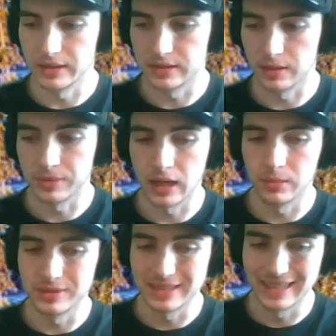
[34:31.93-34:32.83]

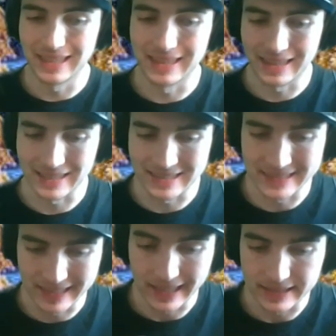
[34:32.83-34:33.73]
sometimes they like
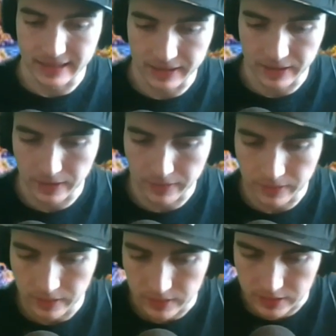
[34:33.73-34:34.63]
slant it, you know?
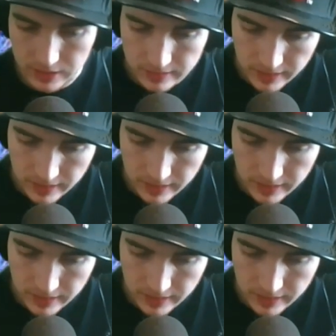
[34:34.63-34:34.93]
Just